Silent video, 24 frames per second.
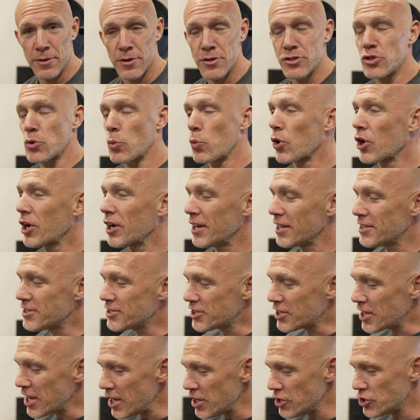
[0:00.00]
So we're gonna
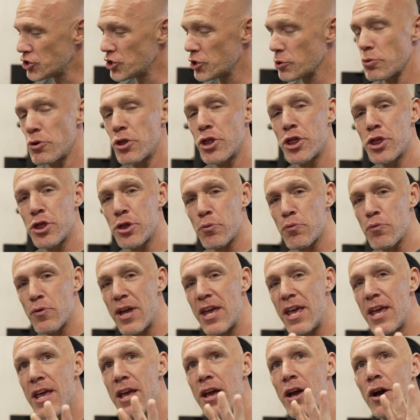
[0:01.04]
teach you
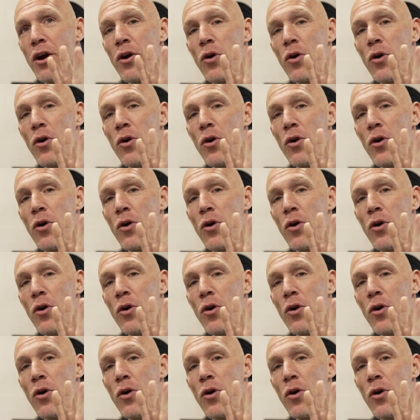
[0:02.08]
3